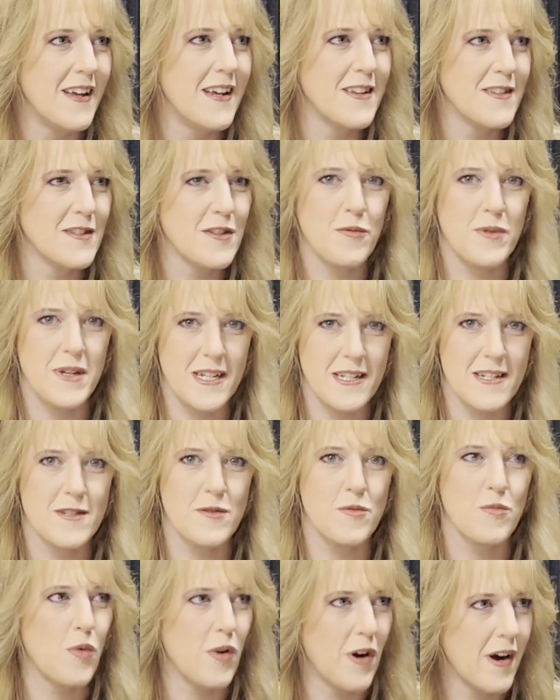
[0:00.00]
so we just
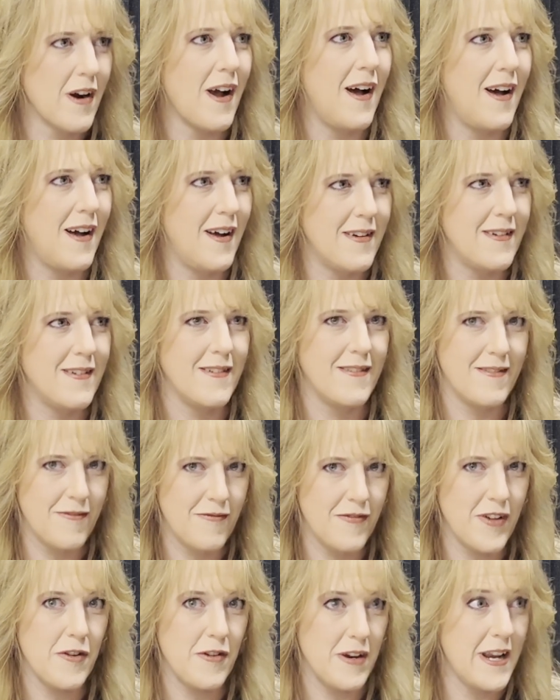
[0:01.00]
work on
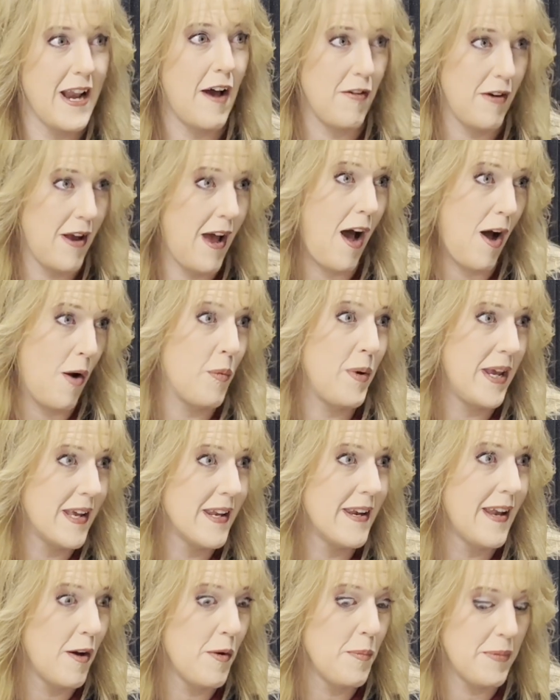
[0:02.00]
figuring out how we
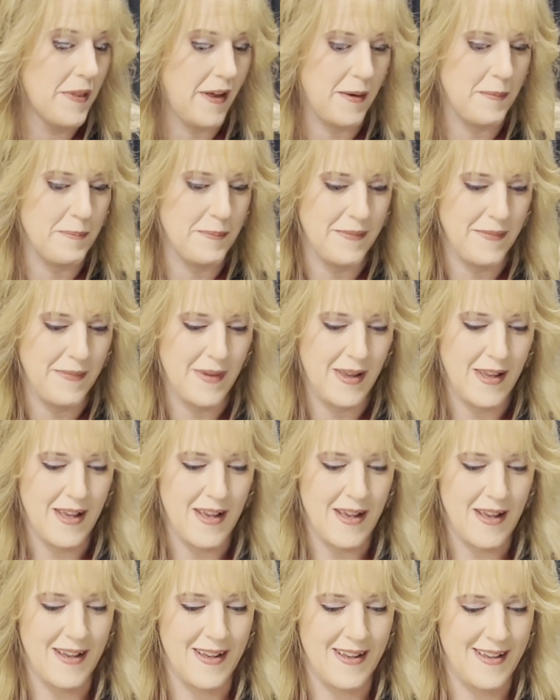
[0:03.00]
can help them.
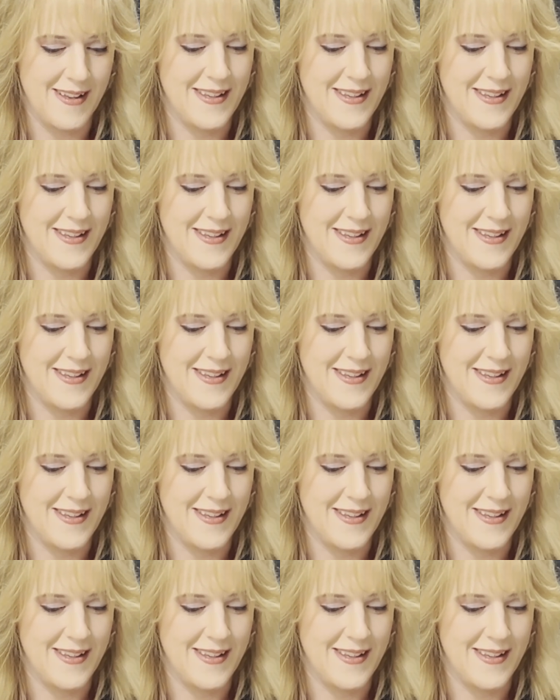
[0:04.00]
Exactly.